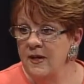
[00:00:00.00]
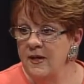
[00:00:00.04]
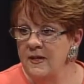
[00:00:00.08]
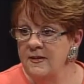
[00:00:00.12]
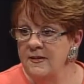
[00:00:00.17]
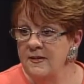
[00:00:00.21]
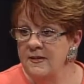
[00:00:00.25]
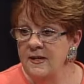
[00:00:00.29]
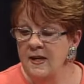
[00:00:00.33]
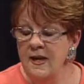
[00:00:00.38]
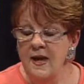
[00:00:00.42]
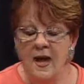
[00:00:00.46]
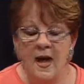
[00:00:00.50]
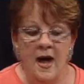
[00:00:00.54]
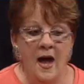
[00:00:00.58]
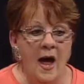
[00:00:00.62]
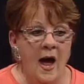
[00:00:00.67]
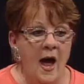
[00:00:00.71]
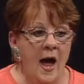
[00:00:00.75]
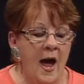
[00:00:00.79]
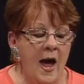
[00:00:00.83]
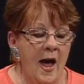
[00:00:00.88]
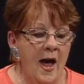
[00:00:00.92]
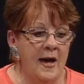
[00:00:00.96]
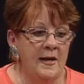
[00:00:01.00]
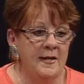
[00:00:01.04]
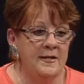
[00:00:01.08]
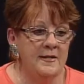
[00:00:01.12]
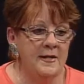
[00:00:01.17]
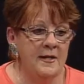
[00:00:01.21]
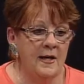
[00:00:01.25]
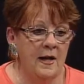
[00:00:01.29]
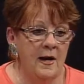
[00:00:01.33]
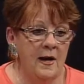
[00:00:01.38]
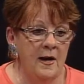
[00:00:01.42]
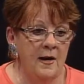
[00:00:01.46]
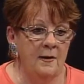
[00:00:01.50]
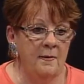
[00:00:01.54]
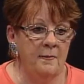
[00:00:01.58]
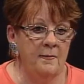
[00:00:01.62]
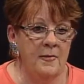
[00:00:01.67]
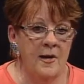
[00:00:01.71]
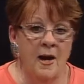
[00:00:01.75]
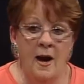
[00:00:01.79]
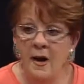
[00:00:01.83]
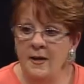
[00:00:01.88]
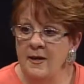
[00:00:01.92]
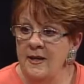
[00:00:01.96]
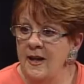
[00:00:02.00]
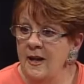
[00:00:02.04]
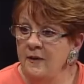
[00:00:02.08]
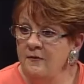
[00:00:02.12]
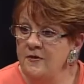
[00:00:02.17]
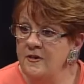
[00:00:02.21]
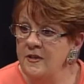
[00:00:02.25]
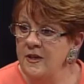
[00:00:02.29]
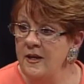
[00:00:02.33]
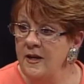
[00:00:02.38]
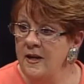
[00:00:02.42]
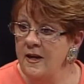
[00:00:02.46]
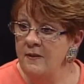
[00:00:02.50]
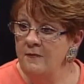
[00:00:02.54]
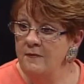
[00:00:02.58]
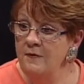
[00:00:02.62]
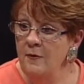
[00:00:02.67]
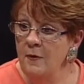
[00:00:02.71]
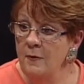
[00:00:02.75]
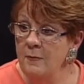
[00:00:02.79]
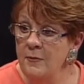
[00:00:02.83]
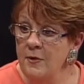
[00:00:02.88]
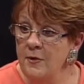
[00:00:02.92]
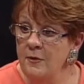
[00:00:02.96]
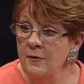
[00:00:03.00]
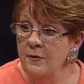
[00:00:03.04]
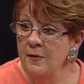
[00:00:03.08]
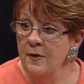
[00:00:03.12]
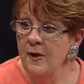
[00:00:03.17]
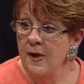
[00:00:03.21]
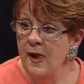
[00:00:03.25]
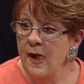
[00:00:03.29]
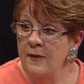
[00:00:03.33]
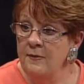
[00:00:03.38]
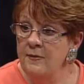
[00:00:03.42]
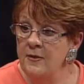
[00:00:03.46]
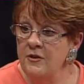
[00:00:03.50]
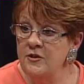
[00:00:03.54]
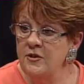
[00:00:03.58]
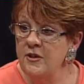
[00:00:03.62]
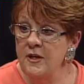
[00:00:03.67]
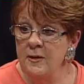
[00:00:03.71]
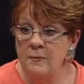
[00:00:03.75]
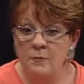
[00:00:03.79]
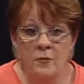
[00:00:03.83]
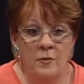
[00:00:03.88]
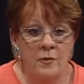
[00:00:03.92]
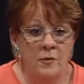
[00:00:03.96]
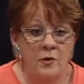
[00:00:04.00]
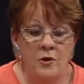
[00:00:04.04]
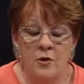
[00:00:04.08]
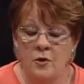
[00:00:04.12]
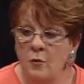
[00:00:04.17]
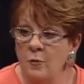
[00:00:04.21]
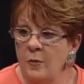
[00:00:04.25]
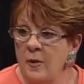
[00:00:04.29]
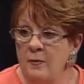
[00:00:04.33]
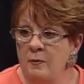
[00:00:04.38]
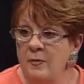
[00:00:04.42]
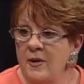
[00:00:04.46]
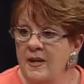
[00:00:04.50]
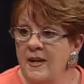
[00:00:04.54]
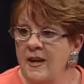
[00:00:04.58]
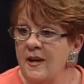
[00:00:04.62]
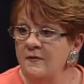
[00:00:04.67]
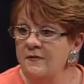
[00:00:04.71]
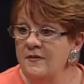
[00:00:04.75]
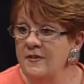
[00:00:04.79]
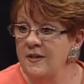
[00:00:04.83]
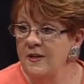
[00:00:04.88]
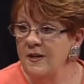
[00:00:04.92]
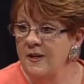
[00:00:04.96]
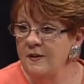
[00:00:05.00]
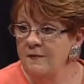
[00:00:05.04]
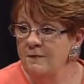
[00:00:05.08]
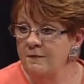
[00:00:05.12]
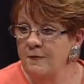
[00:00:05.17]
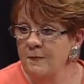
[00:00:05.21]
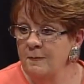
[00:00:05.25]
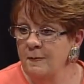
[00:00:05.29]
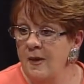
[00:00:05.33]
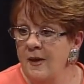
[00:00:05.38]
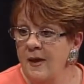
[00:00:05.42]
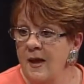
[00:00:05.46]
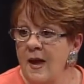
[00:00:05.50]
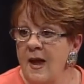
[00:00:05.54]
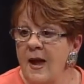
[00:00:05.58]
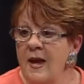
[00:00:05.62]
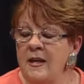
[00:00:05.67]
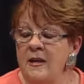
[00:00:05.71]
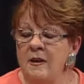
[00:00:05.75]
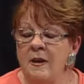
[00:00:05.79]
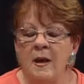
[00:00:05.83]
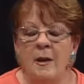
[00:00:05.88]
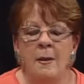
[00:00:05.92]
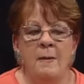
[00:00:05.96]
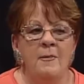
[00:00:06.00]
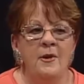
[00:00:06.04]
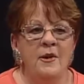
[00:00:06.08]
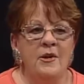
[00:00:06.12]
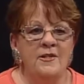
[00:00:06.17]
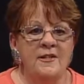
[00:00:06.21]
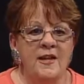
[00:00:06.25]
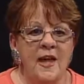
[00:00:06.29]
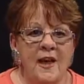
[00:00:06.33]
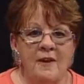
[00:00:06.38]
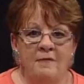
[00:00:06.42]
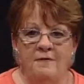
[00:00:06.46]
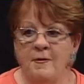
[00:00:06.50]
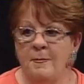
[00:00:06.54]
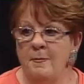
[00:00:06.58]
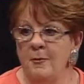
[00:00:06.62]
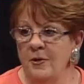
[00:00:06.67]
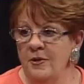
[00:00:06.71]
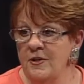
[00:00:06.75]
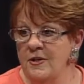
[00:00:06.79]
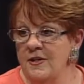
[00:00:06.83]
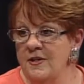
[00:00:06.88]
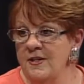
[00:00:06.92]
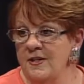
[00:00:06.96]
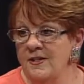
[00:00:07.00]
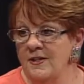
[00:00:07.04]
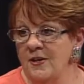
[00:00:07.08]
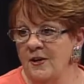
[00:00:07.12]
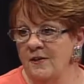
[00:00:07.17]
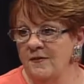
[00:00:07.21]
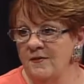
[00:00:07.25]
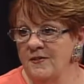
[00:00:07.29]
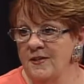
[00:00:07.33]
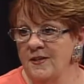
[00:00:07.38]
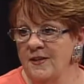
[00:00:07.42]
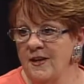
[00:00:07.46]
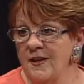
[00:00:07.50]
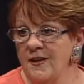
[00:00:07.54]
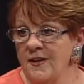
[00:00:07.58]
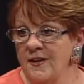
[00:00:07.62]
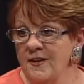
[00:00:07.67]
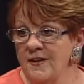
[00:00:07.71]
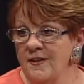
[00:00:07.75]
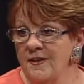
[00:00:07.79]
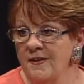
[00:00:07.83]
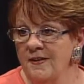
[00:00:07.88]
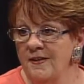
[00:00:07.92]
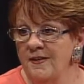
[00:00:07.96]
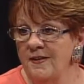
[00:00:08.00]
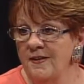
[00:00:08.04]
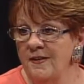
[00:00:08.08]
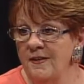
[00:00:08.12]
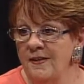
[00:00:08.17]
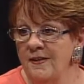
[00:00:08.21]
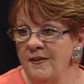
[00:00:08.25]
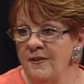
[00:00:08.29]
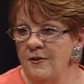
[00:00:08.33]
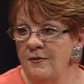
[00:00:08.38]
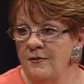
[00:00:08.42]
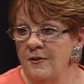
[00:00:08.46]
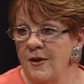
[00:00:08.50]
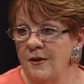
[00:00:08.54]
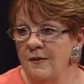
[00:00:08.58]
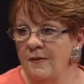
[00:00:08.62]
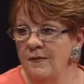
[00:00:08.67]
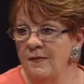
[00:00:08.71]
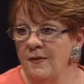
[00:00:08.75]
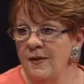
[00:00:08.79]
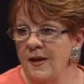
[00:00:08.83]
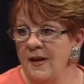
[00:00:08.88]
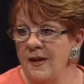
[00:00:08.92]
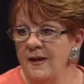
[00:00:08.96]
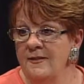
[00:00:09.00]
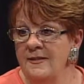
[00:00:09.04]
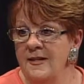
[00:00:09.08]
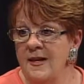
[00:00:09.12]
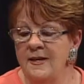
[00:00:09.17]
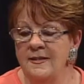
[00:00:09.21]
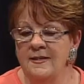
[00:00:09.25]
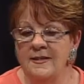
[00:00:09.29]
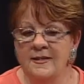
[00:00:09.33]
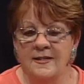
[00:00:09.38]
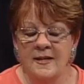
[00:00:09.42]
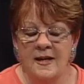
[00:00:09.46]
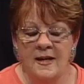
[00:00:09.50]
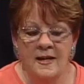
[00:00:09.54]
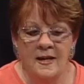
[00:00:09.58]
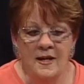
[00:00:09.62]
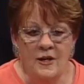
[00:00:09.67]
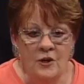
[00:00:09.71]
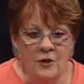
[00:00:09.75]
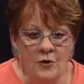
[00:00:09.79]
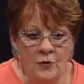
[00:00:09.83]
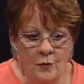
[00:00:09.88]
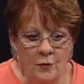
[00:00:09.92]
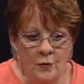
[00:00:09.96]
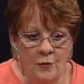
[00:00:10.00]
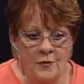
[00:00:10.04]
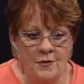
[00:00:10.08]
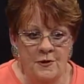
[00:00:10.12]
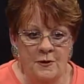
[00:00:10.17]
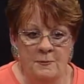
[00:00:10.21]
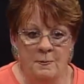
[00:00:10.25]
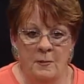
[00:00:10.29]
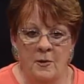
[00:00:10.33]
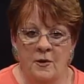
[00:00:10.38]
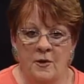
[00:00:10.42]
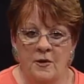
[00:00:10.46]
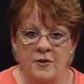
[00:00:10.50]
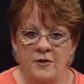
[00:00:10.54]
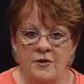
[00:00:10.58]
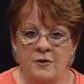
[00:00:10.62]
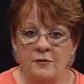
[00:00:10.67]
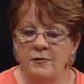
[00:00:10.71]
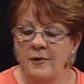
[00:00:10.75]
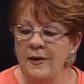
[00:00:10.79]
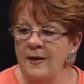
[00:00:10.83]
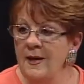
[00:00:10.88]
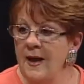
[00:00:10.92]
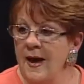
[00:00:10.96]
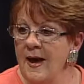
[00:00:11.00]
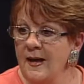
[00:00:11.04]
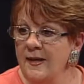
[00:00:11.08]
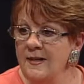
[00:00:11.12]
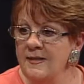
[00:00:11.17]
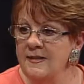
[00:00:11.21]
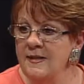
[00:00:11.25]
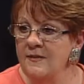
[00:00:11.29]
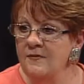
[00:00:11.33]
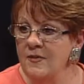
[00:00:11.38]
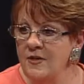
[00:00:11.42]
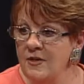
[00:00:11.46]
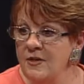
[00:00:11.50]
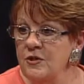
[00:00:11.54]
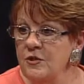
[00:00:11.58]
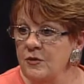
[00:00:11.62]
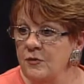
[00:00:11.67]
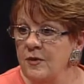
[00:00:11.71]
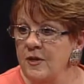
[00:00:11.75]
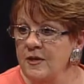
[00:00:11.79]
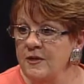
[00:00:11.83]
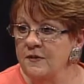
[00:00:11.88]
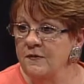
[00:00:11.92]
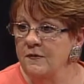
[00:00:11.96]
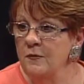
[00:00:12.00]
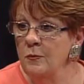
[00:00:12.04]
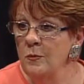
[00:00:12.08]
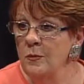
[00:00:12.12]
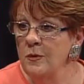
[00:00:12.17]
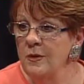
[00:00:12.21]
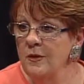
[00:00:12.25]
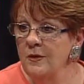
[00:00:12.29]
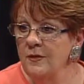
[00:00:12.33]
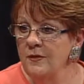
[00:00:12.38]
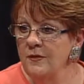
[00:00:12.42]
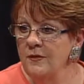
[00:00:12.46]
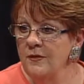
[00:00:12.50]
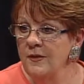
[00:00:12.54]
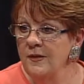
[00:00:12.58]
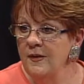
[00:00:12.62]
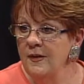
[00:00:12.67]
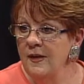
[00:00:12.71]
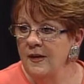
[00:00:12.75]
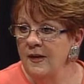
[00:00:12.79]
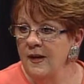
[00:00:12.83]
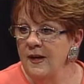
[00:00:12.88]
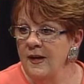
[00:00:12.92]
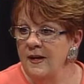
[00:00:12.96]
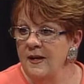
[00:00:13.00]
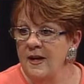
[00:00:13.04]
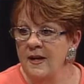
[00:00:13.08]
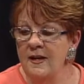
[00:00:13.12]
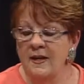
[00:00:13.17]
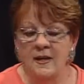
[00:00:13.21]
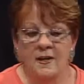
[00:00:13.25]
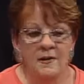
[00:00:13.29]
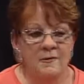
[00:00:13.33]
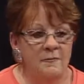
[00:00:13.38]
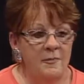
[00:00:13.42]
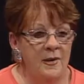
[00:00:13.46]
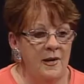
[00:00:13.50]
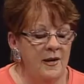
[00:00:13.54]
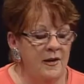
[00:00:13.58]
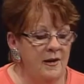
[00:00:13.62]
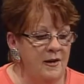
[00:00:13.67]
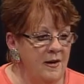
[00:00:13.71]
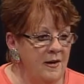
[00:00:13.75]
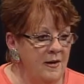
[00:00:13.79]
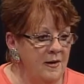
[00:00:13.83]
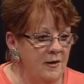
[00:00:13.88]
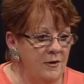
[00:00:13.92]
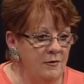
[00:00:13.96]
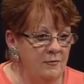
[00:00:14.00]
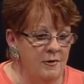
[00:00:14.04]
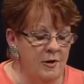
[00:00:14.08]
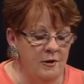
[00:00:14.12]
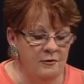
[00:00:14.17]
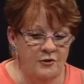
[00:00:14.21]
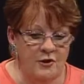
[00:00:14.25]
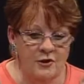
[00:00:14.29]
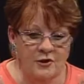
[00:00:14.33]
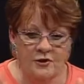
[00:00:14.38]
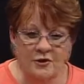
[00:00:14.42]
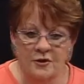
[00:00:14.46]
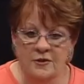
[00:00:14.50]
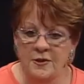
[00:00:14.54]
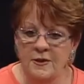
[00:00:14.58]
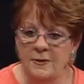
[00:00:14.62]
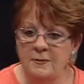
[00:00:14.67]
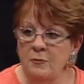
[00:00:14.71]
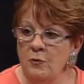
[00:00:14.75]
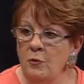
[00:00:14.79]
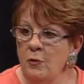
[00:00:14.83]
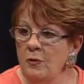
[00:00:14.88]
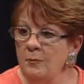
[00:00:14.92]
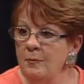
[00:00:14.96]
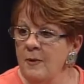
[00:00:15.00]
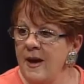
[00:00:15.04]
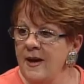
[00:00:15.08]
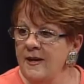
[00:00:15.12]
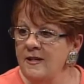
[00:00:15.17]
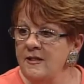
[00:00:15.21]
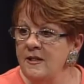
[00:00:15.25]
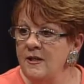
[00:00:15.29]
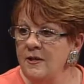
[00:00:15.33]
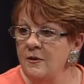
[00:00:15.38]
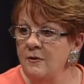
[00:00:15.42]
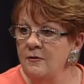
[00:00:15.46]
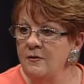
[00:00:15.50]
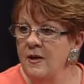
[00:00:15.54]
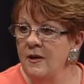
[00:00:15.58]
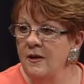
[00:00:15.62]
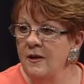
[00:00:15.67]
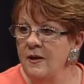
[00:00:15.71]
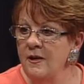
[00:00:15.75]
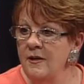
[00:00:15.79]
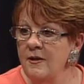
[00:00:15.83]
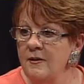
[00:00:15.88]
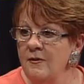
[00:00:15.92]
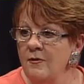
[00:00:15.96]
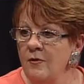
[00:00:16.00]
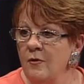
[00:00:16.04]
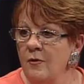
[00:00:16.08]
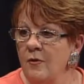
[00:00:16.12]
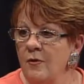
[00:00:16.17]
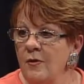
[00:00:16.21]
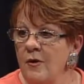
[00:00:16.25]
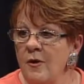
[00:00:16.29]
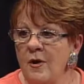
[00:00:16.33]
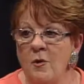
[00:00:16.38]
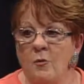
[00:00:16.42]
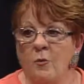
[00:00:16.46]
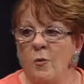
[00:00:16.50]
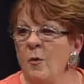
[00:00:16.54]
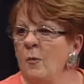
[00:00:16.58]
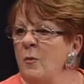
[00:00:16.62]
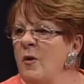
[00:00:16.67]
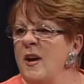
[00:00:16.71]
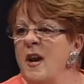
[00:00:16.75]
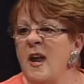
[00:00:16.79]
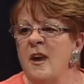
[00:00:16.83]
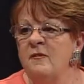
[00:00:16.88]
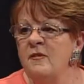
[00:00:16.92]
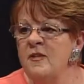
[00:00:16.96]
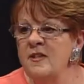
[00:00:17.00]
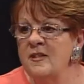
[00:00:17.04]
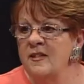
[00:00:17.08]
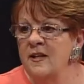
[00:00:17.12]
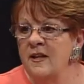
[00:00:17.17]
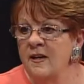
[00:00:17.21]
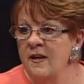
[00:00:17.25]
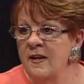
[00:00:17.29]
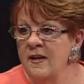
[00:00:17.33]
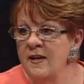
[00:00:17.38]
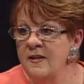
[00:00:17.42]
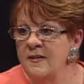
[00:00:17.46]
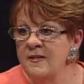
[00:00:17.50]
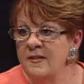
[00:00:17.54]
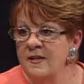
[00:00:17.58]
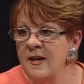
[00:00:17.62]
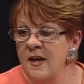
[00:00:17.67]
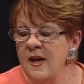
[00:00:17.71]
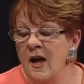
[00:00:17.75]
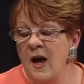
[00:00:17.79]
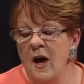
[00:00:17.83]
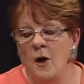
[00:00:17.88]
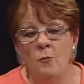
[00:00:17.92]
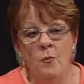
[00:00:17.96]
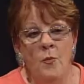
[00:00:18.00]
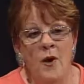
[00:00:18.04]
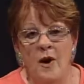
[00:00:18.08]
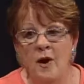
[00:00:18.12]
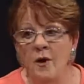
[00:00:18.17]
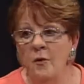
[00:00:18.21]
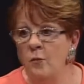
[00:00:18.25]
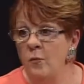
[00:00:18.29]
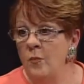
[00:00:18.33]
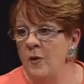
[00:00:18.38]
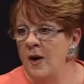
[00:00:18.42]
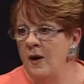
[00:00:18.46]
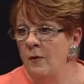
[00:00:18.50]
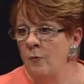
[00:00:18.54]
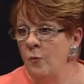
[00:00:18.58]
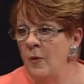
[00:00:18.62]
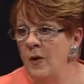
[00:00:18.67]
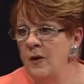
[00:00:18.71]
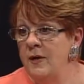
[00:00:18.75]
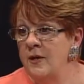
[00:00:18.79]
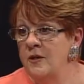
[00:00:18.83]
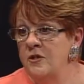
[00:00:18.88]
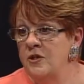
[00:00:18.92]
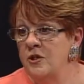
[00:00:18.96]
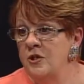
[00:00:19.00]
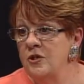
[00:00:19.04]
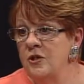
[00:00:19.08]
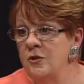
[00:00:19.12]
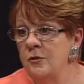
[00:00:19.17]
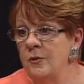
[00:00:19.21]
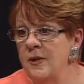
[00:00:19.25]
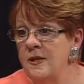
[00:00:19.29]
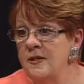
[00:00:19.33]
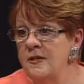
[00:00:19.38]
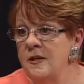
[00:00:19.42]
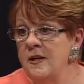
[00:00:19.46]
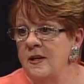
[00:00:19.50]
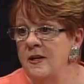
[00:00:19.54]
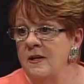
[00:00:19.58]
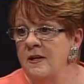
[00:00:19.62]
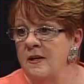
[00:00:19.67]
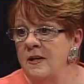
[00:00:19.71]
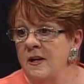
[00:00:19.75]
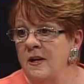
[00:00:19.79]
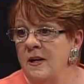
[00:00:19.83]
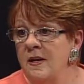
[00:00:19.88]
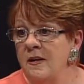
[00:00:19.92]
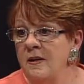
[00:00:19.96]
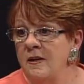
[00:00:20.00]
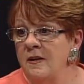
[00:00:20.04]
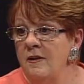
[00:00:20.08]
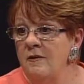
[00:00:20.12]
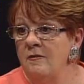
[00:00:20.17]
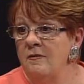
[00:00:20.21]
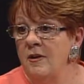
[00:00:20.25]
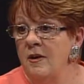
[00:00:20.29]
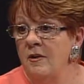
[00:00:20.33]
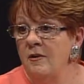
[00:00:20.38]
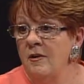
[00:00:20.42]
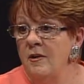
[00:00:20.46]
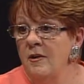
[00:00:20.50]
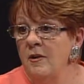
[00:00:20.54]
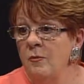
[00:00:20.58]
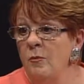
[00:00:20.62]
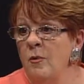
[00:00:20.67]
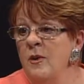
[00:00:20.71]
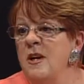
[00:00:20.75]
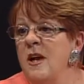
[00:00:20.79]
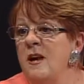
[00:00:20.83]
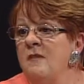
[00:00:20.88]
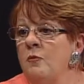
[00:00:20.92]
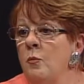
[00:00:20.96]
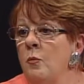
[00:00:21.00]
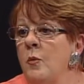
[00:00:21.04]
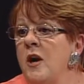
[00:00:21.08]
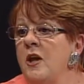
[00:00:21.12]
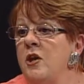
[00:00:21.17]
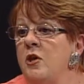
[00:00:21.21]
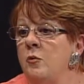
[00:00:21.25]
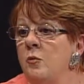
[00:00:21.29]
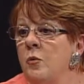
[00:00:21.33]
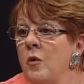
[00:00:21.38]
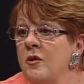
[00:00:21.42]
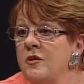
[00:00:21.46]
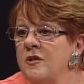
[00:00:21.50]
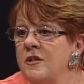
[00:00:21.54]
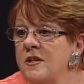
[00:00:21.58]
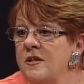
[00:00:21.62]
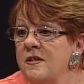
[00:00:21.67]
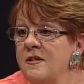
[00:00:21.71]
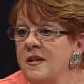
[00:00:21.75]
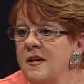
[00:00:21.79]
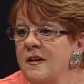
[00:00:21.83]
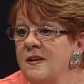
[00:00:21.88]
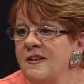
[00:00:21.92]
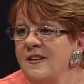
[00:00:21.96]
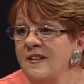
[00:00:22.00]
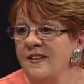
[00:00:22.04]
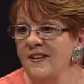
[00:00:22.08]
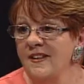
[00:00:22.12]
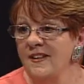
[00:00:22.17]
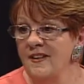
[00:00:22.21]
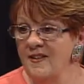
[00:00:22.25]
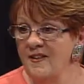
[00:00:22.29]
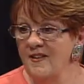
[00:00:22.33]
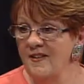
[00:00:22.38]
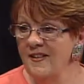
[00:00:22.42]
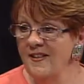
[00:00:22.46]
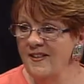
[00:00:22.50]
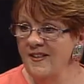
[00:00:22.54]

days. Mm-hmm. And um, yeah, I'd love to hear from you. Okay. And the team, you know, we, would love to hear from any, because everybody deserves a garden. Mm-hmm. You know, it, it's your spot to relax in this stressful mm-hmm. world. And it can be, you know, just a small patio garden or whatever size. And we're, we're willing to do it in, uh, you know, whatever way you want it done. Okay.